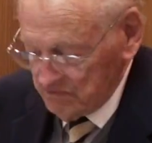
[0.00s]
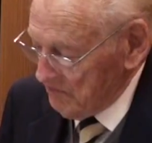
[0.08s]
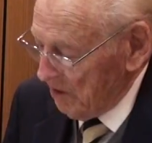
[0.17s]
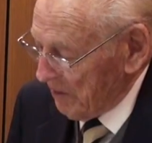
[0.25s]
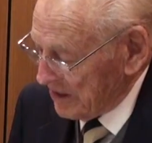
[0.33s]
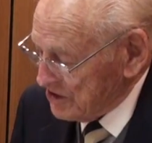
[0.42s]

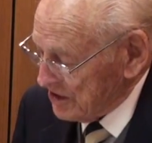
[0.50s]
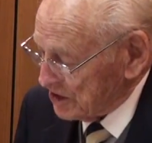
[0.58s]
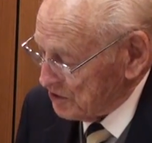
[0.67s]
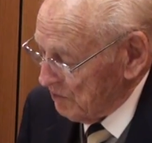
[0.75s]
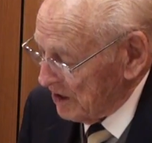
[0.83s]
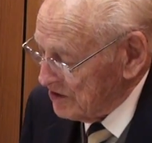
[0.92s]
about
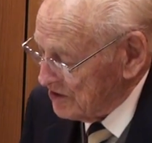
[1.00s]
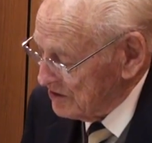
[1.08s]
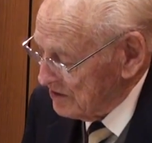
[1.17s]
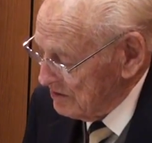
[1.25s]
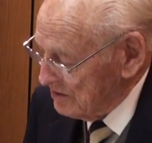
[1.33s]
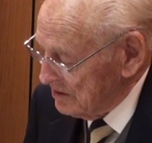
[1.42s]
6 months,
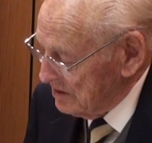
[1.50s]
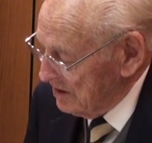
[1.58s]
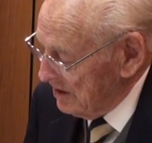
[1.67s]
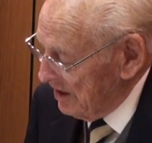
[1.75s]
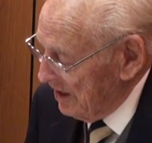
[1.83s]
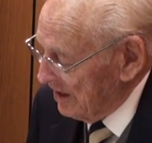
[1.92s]

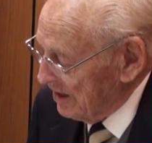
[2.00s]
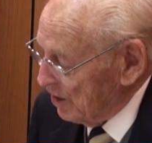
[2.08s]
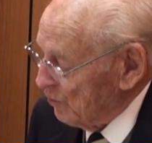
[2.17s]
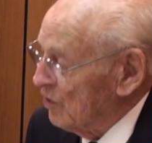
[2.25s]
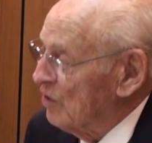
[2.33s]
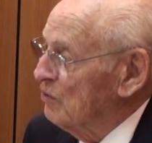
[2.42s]
and
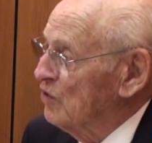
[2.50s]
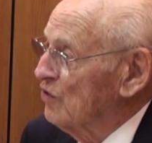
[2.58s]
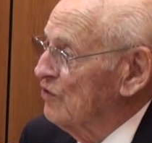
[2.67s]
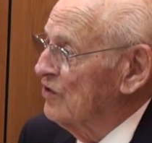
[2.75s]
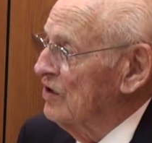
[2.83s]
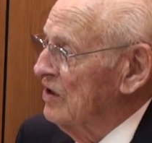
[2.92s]
then we were
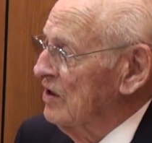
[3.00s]
moved